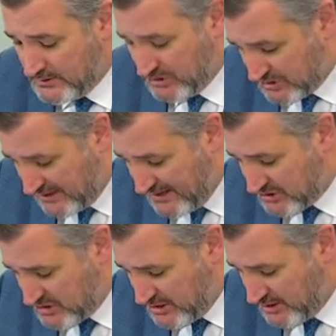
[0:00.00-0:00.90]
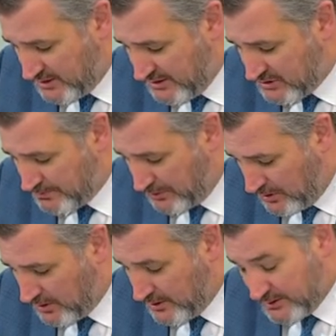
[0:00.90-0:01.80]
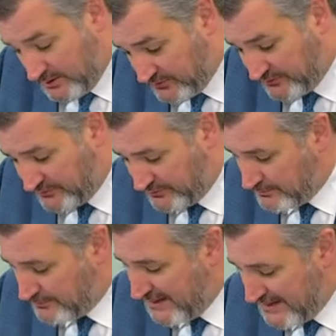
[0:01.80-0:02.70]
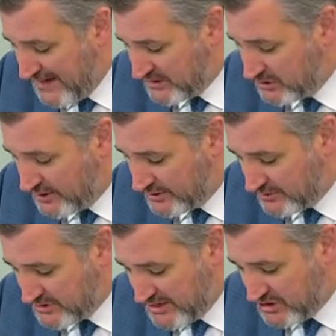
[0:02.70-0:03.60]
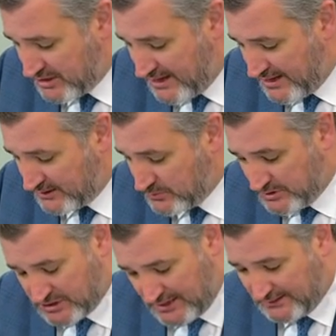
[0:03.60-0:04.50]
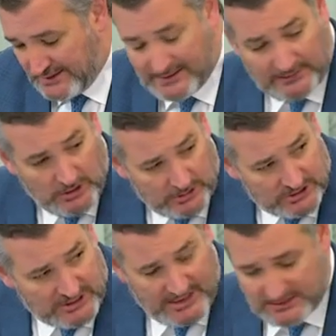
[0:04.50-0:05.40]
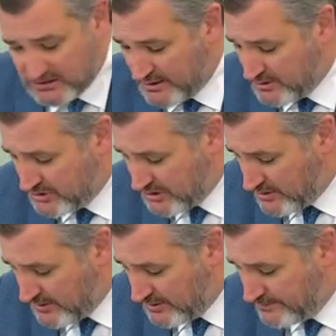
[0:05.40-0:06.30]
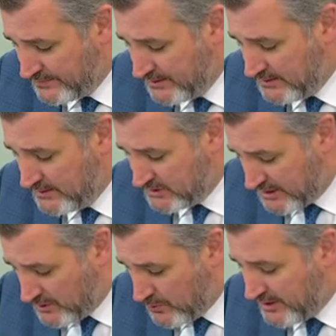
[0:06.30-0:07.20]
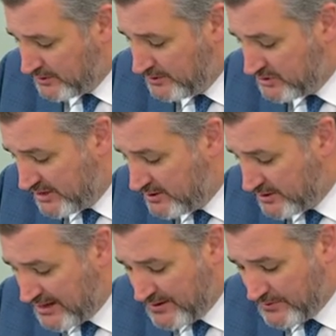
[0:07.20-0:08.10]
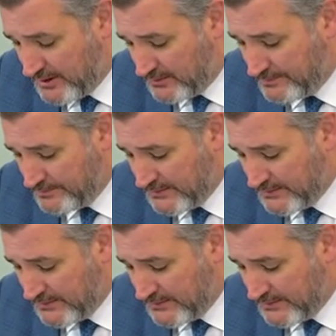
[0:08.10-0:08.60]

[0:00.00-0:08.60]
Just last year, as part of my NASA Authorization Act, which I led alongside Senator Sinema, Senator Wicker, and Senator Cantwell,